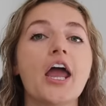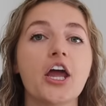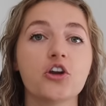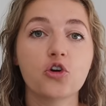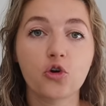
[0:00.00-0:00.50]

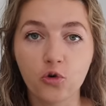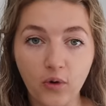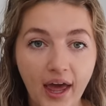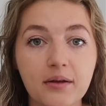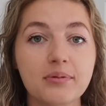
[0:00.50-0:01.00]

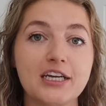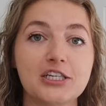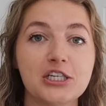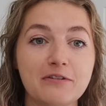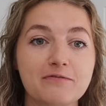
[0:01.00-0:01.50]
incredibly
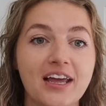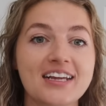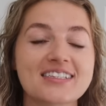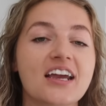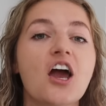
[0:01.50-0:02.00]
cheap
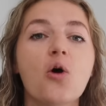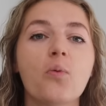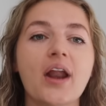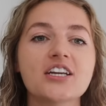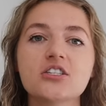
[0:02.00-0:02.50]
flights. Like,
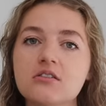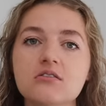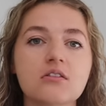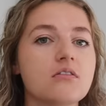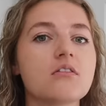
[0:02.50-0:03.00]
when I just
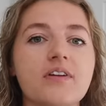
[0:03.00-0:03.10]
use Google